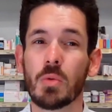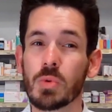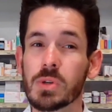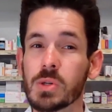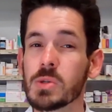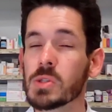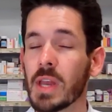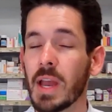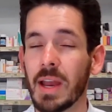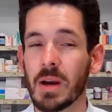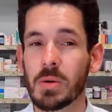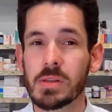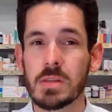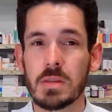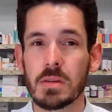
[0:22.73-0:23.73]
reduced
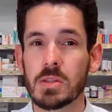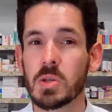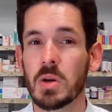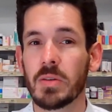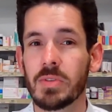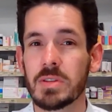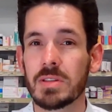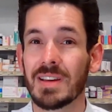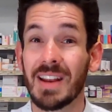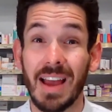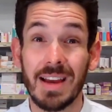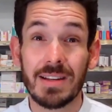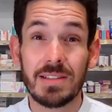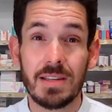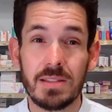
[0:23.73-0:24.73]
hours, service, and
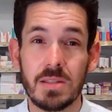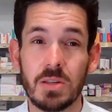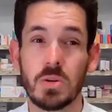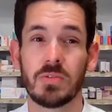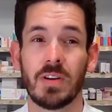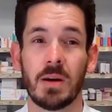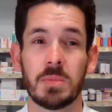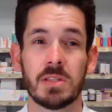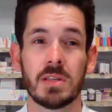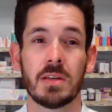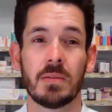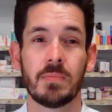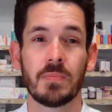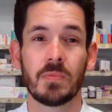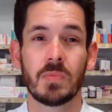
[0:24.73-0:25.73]
access to your pharmacy,
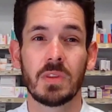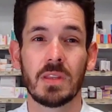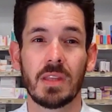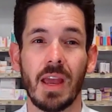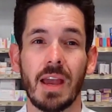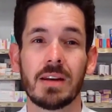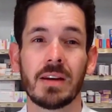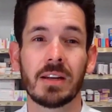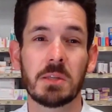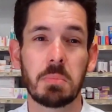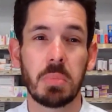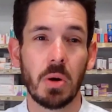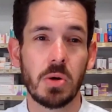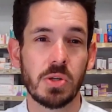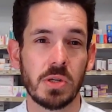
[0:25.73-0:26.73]
and an
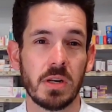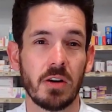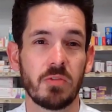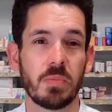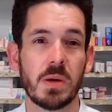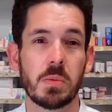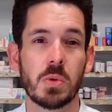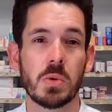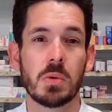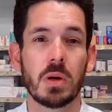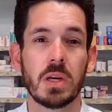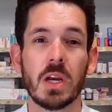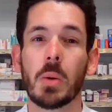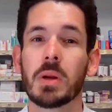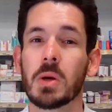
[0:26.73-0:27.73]
explosion of people
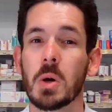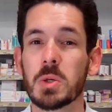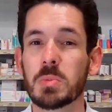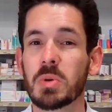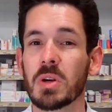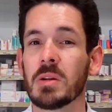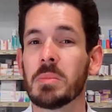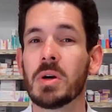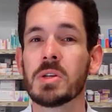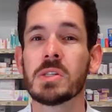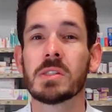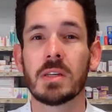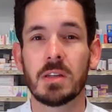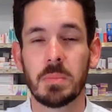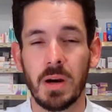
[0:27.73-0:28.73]
going to hospital
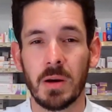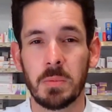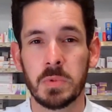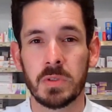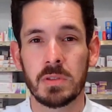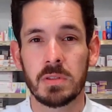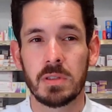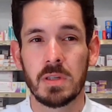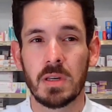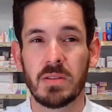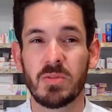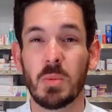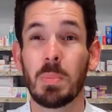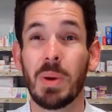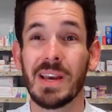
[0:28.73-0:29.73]
emergency departments
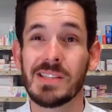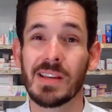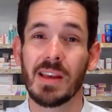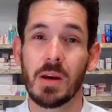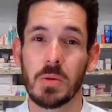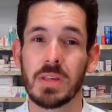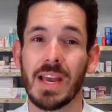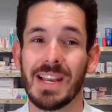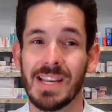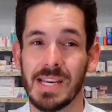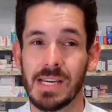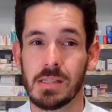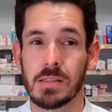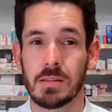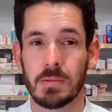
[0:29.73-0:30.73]
for basic healthcare
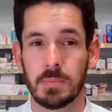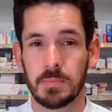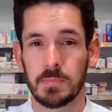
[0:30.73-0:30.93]
needs.